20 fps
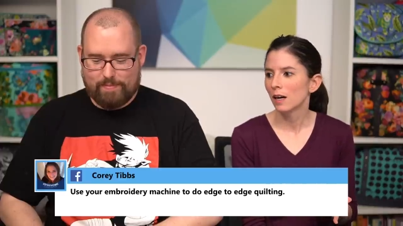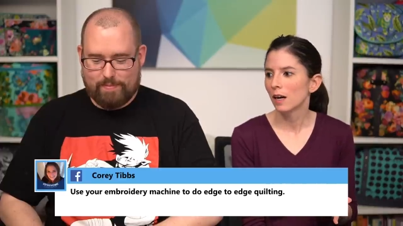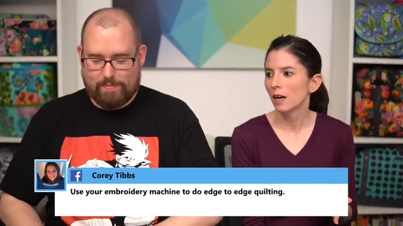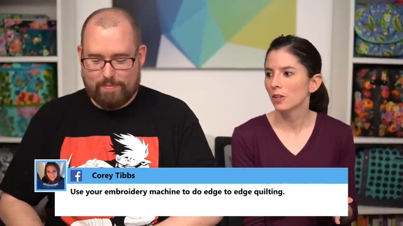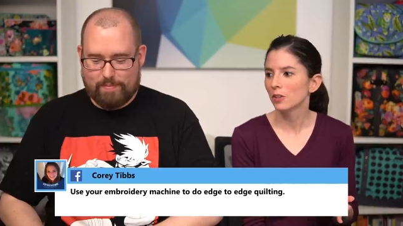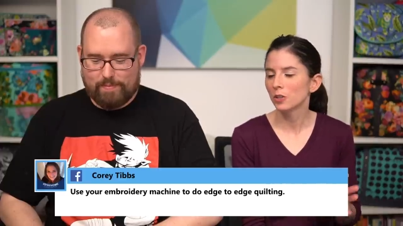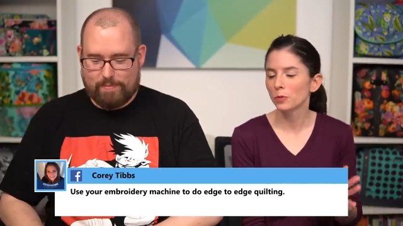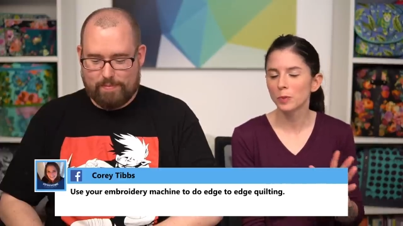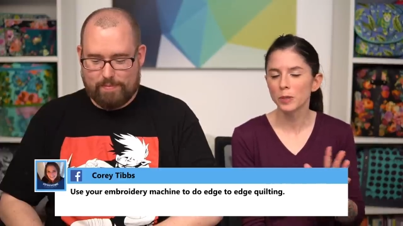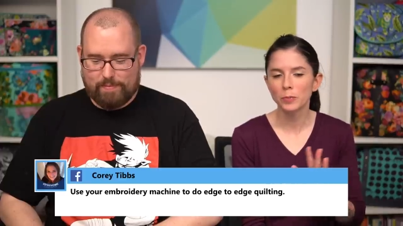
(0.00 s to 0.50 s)

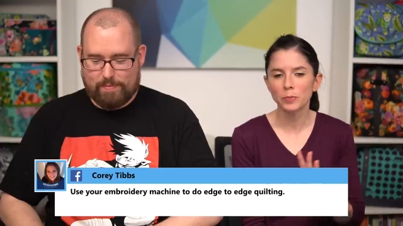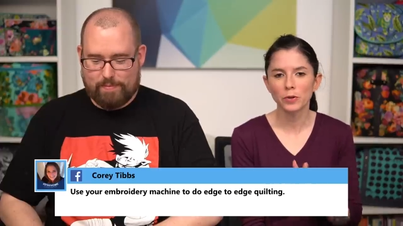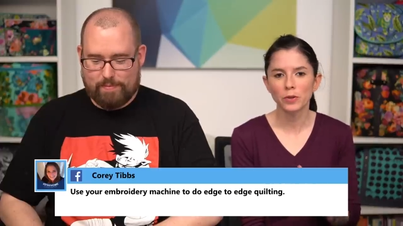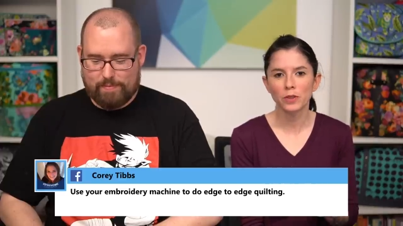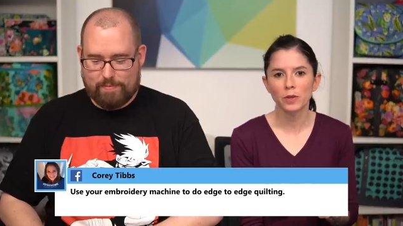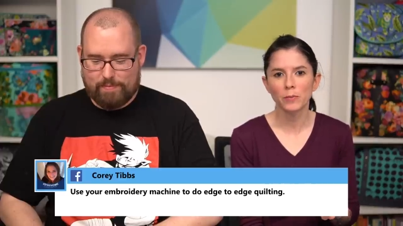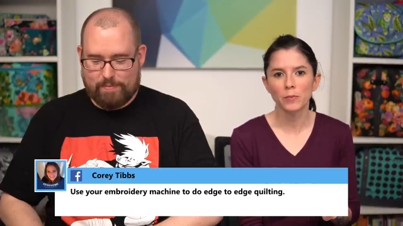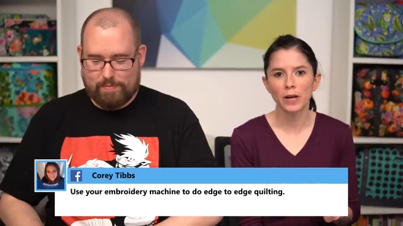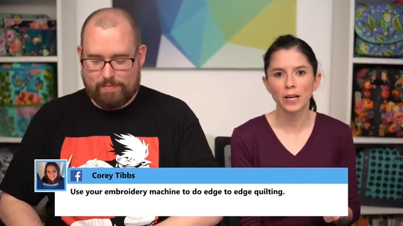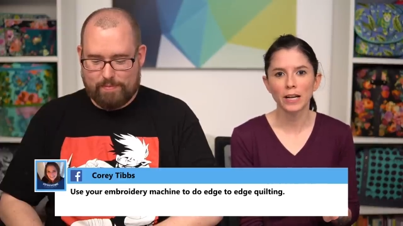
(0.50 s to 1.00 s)
Speaker 1: Other people
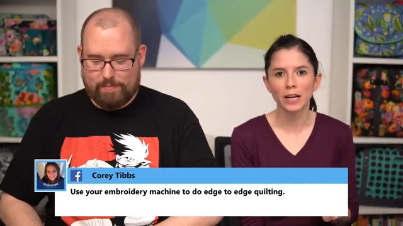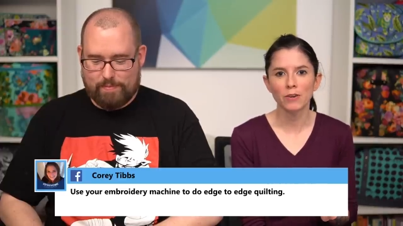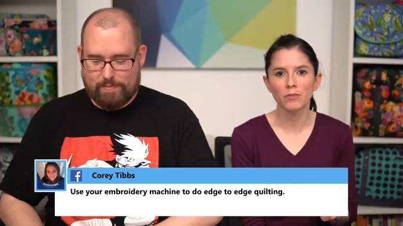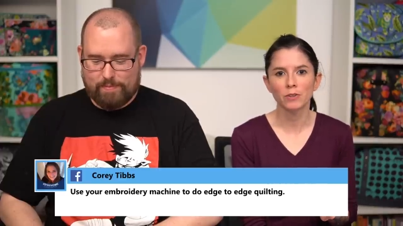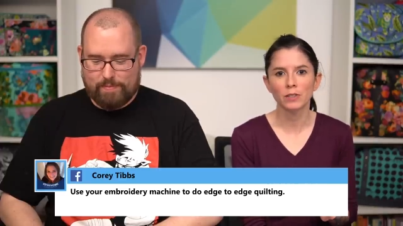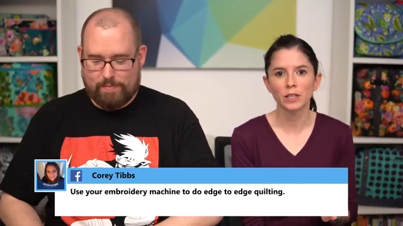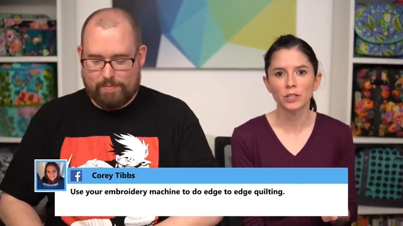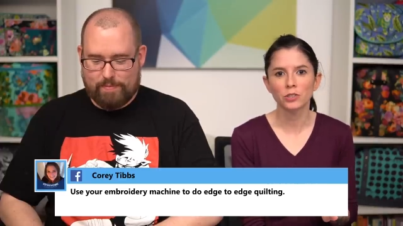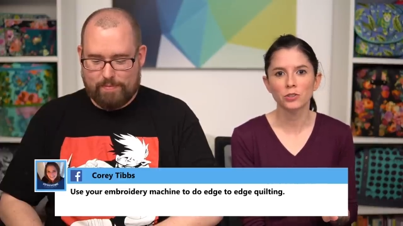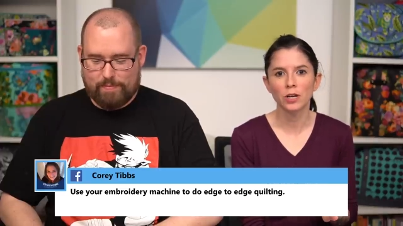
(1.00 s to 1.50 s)
that might have
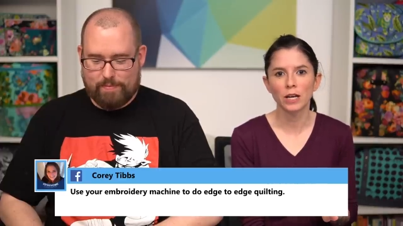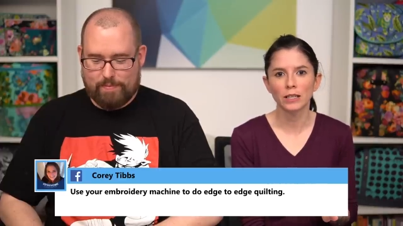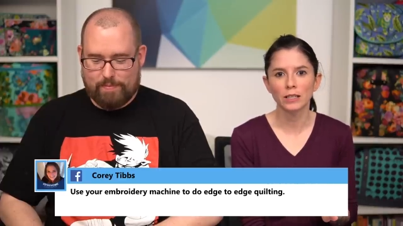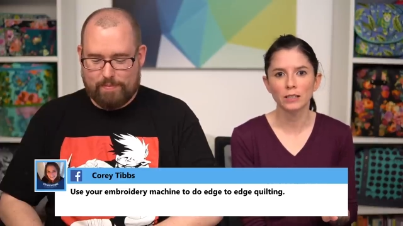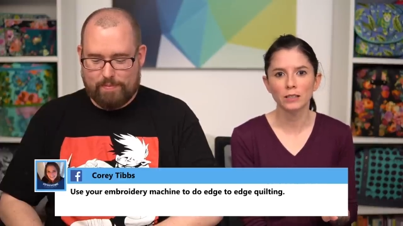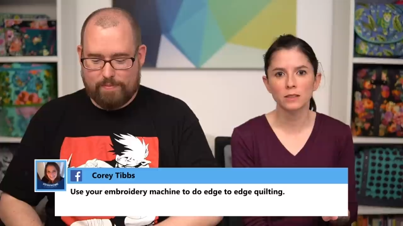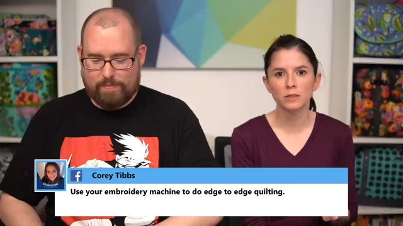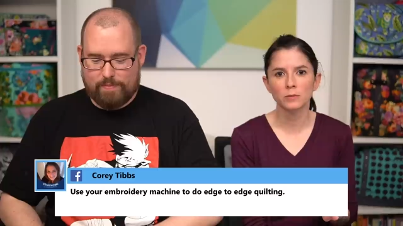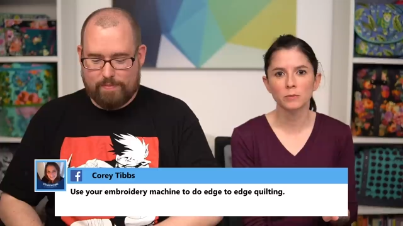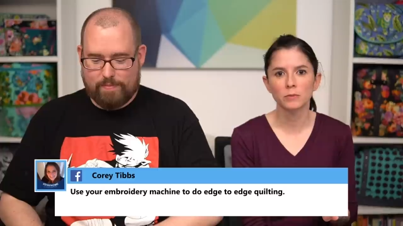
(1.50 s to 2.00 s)

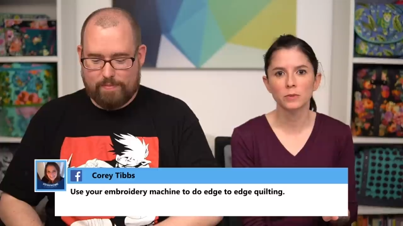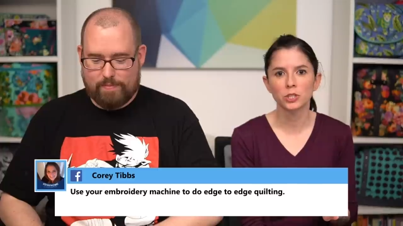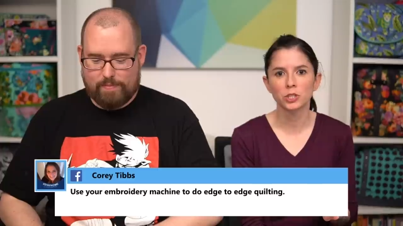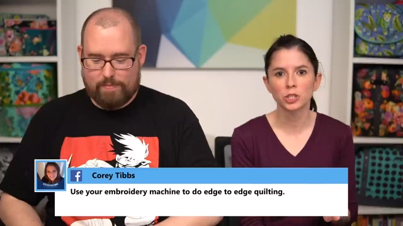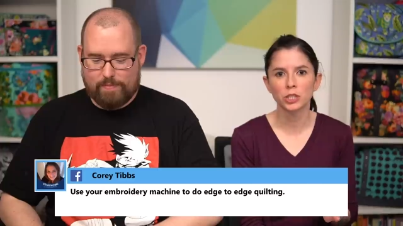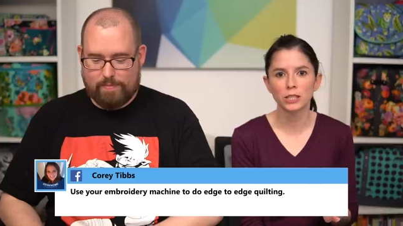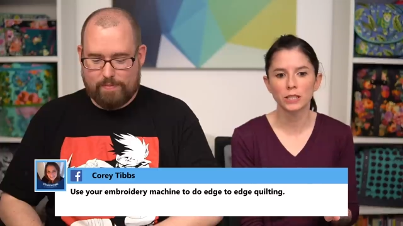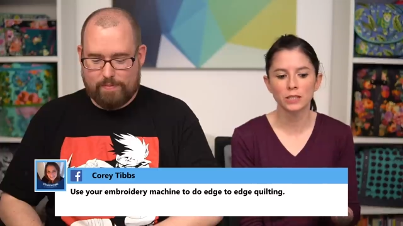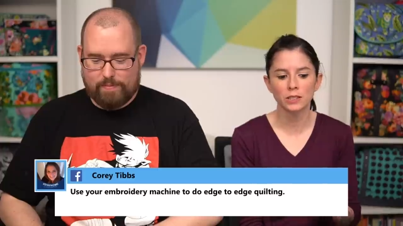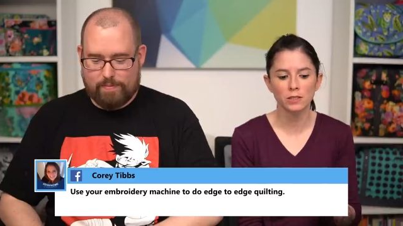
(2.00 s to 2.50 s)
electronic
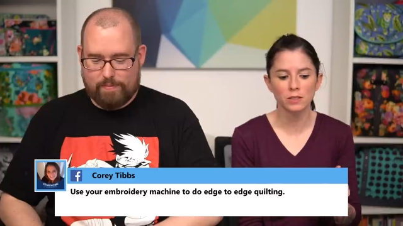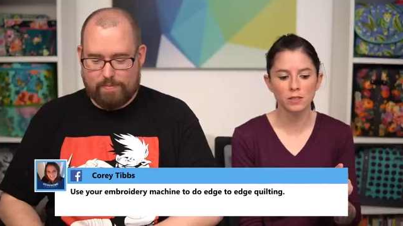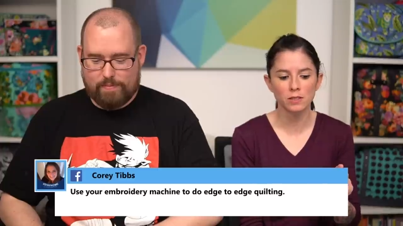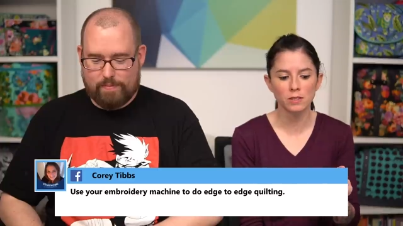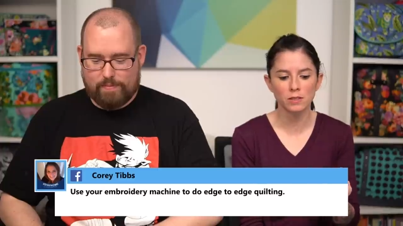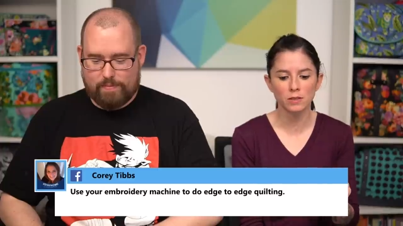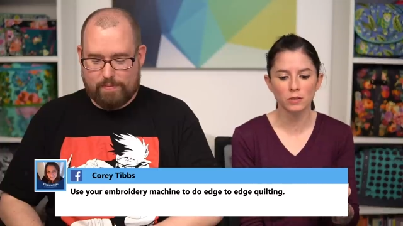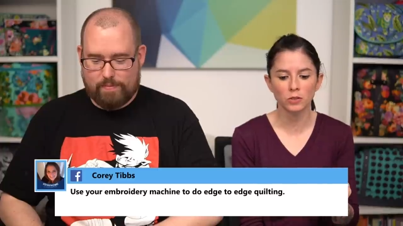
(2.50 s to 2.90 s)
machines,